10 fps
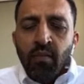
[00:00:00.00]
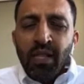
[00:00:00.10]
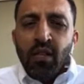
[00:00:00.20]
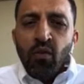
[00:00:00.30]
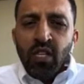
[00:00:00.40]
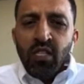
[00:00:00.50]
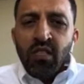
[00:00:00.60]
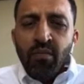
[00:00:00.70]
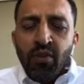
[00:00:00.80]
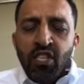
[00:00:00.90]
but they're
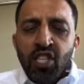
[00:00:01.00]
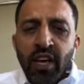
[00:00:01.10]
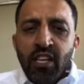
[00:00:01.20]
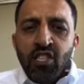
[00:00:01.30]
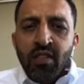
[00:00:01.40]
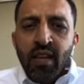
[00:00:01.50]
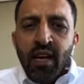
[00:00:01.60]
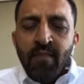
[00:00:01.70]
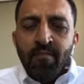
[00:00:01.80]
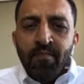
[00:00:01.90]
just the appreciation
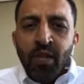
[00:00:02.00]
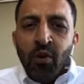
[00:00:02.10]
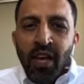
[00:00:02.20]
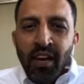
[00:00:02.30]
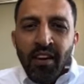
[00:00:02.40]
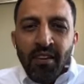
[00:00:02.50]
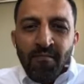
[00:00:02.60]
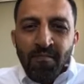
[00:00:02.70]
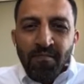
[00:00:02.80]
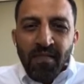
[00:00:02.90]
that you're here,